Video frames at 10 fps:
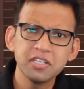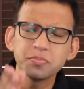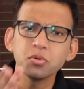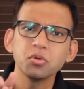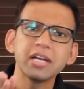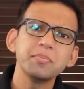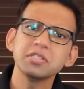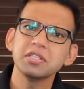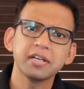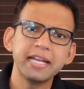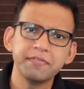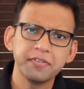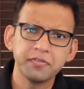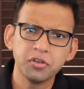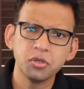if this program is the right
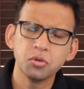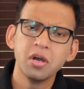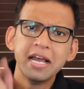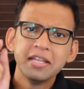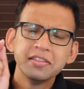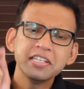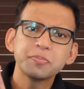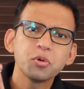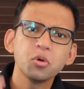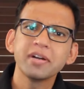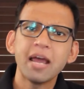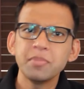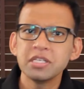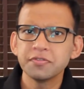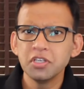fit for you. This
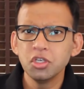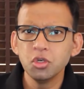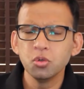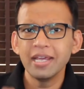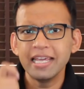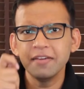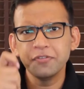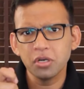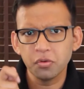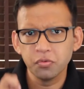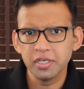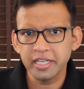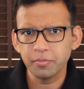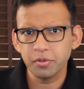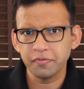program is for you if you're a
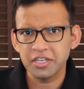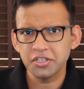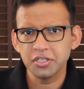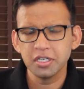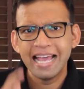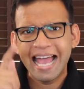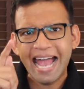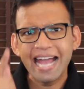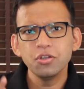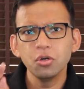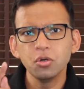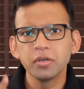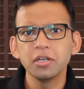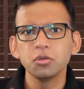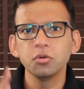working professional and you're
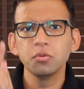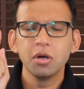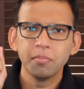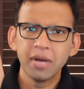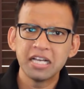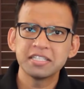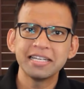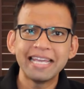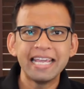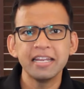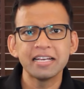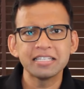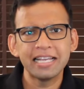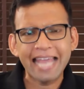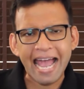looking to master areas like